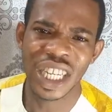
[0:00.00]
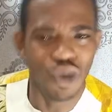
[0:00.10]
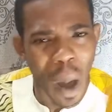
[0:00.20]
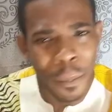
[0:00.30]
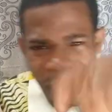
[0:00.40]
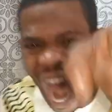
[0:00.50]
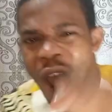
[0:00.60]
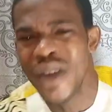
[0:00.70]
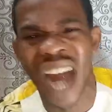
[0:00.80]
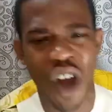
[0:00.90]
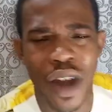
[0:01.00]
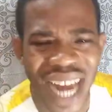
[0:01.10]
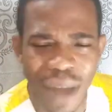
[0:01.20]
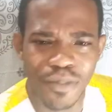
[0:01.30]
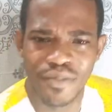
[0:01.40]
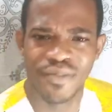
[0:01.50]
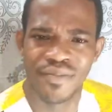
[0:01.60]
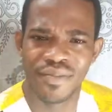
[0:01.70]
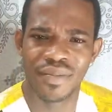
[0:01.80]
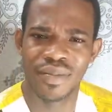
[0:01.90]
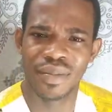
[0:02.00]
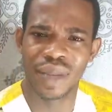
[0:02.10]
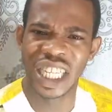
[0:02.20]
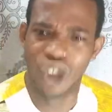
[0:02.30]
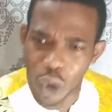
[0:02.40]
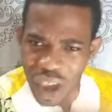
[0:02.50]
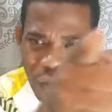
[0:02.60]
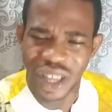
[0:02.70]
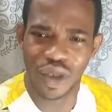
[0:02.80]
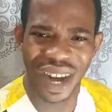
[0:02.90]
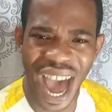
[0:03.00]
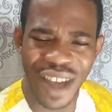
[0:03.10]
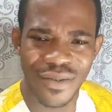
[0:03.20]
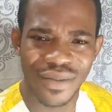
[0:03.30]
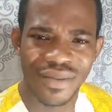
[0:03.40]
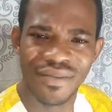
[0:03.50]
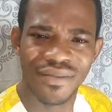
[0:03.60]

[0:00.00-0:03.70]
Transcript: You are bound on them, talking with your life.